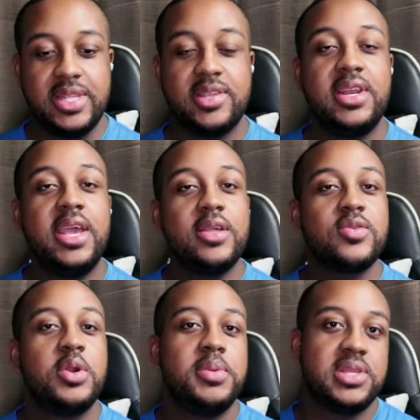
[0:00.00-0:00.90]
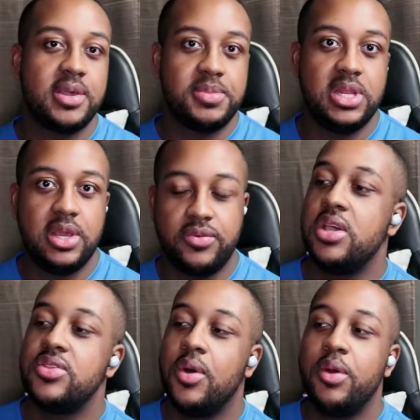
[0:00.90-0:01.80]
Today is going to be something different.
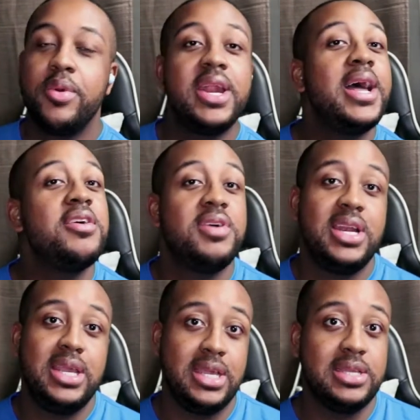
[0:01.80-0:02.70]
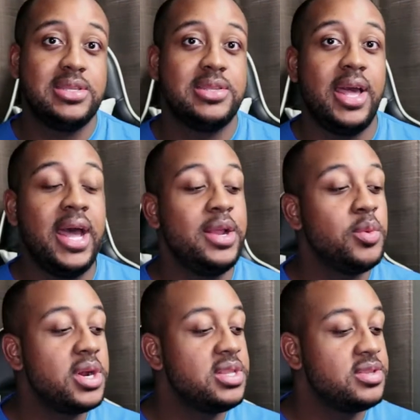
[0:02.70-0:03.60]
So I ran out of ideas. I didn't want
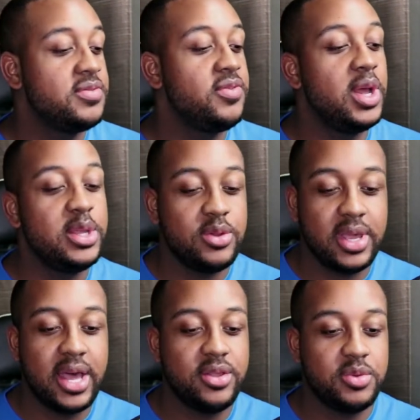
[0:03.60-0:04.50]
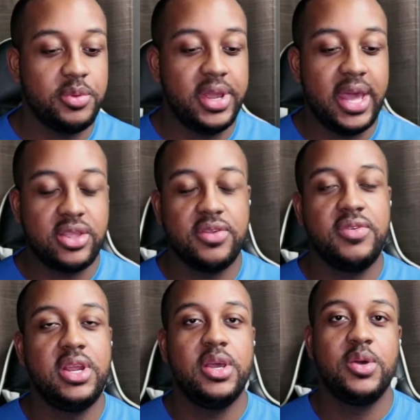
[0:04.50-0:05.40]
to just flood you guys with reaction
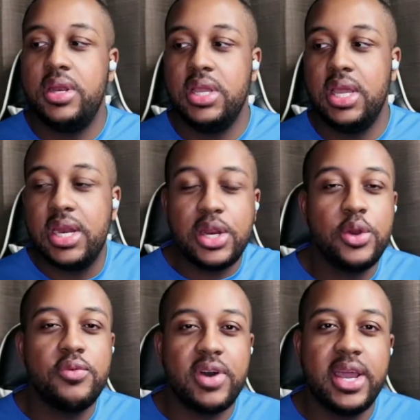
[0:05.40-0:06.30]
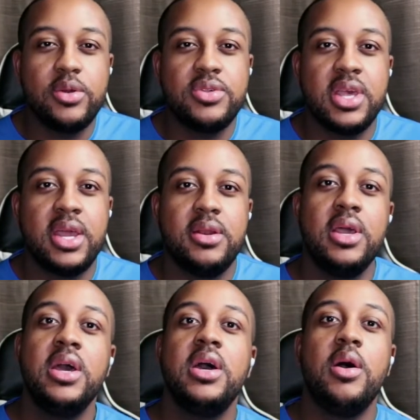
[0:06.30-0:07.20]
videos. Any new vinyls yet?
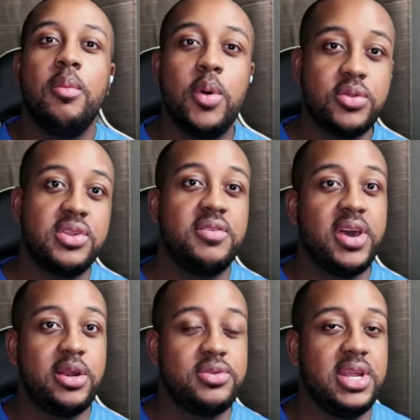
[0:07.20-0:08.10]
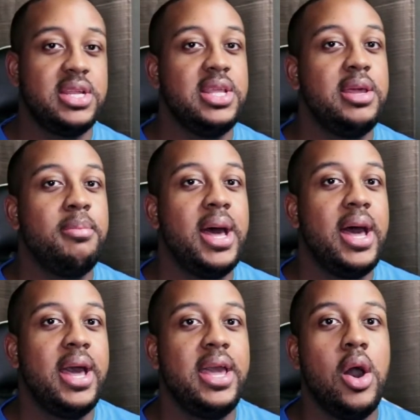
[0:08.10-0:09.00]
Most of the vinyls that I did
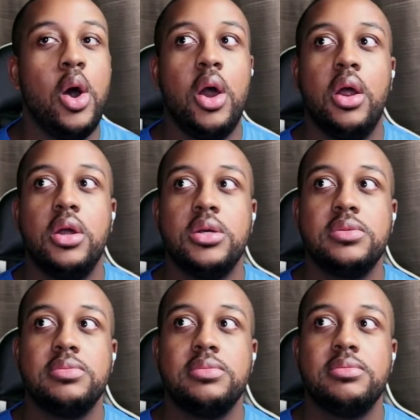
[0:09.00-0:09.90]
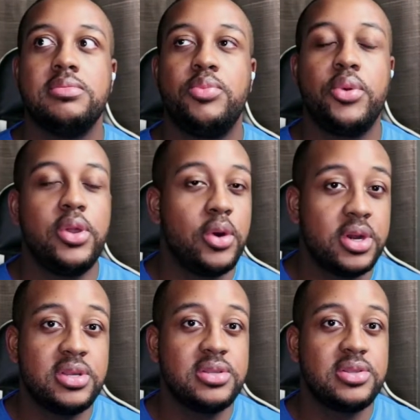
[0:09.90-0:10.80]
buy are
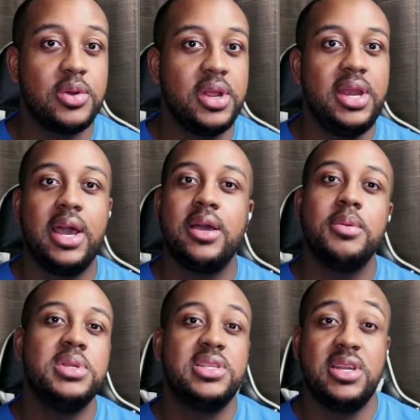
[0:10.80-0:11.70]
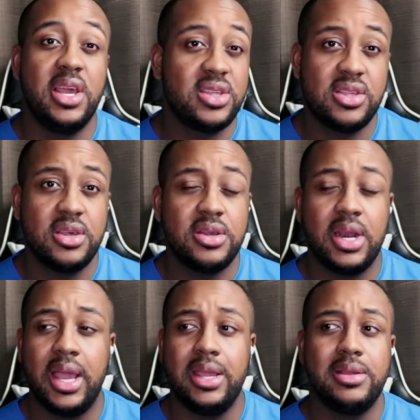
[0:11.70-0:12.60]
pre-orders, so they're not coming to next year,
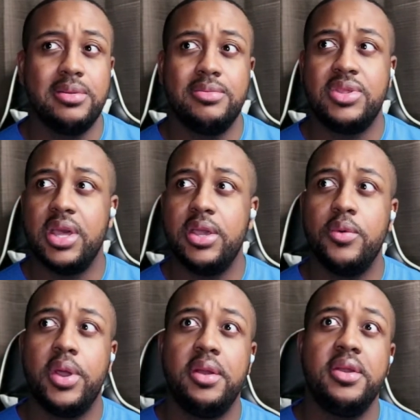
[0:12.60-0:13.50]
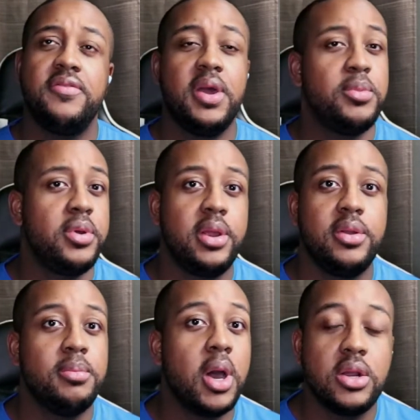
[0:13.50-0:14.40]
like January, February,
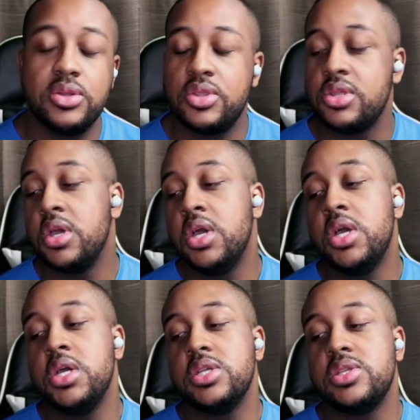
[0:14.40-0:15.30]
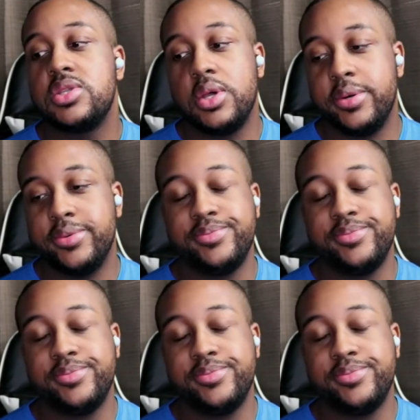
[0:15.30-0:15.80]
March. So